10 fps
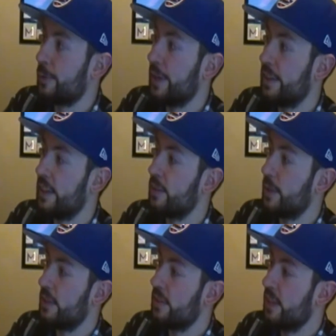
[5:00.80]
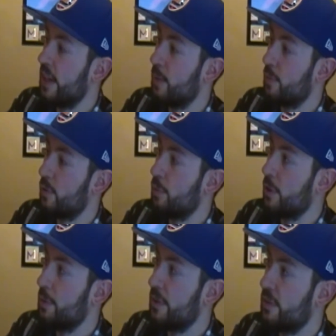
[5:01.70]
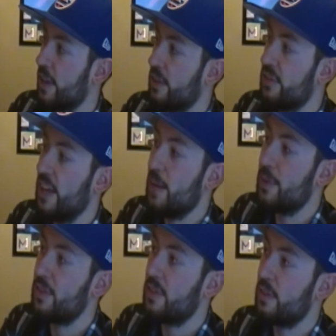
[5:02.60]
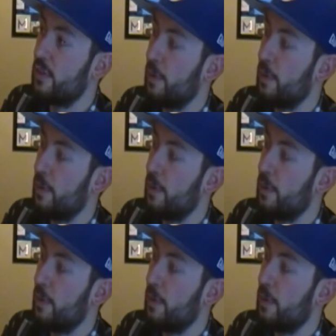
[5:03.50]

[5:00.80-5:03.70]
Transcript: of great things about this game, so pretty much now Samus's